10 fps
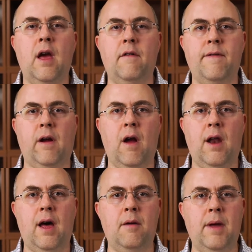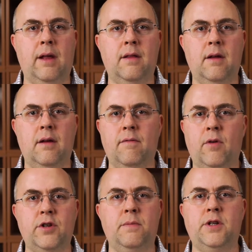figure out how to make the
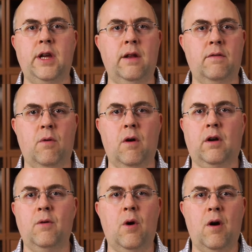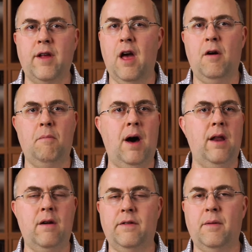virtual machines work, or,
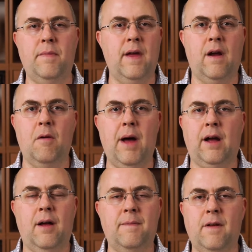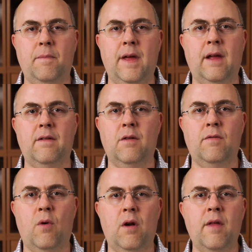monitor something or back up something and so
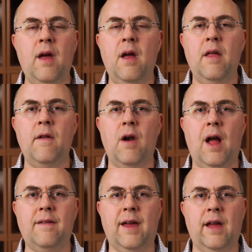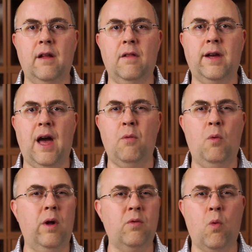forth. They're not taking a look at, well,
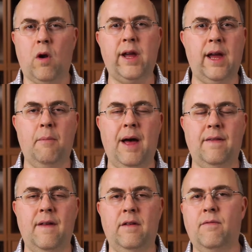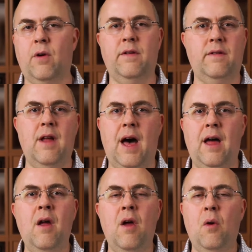what's working about this versus not?
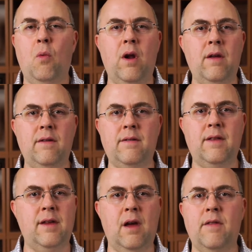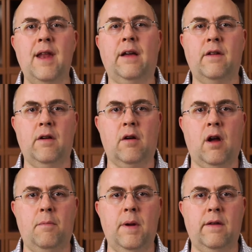What is, the next 100
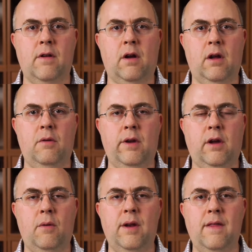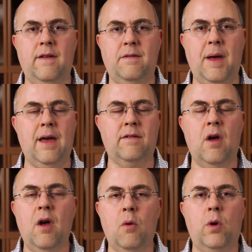companies that are going to go into this space?
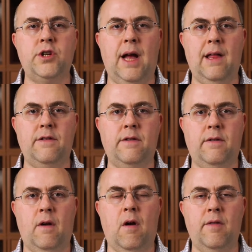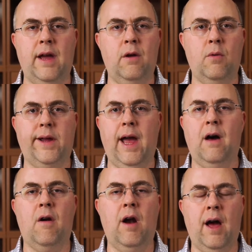What challenges are they going to
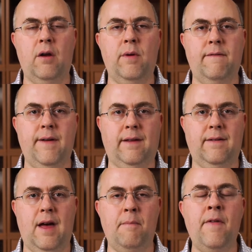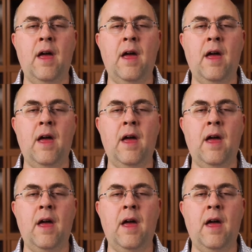encounter? How do we fix them?